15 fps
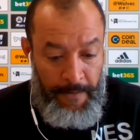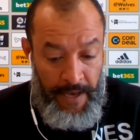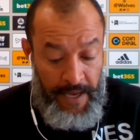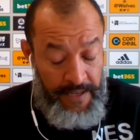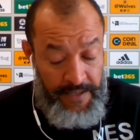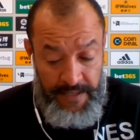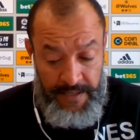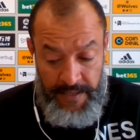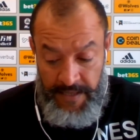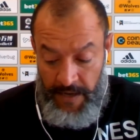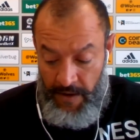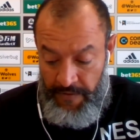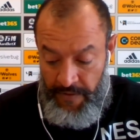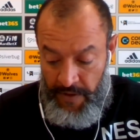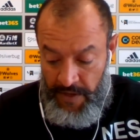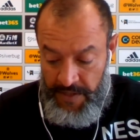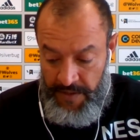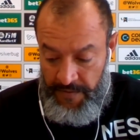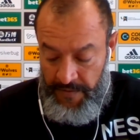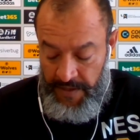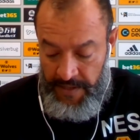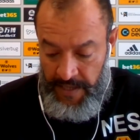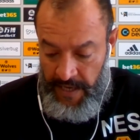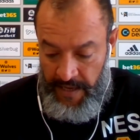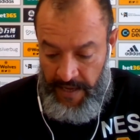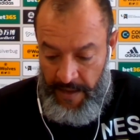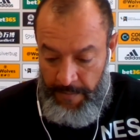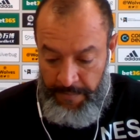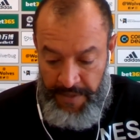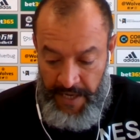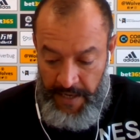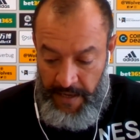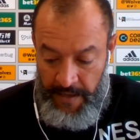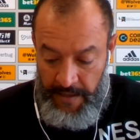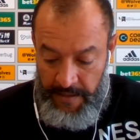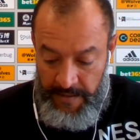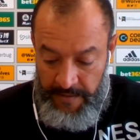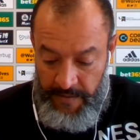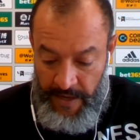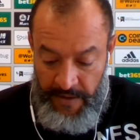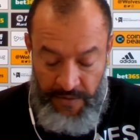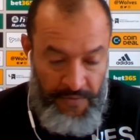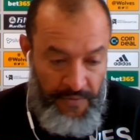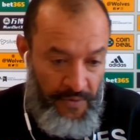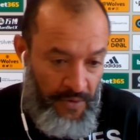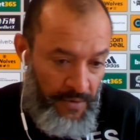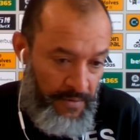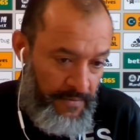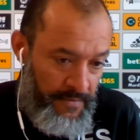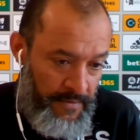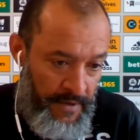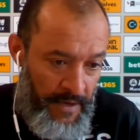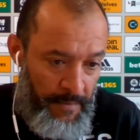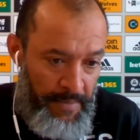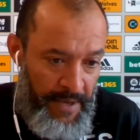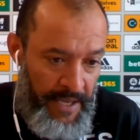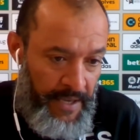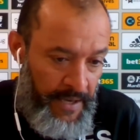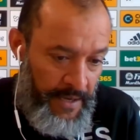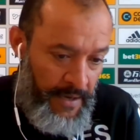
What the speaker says: And this is our philosophy. It's like is trying to fill a big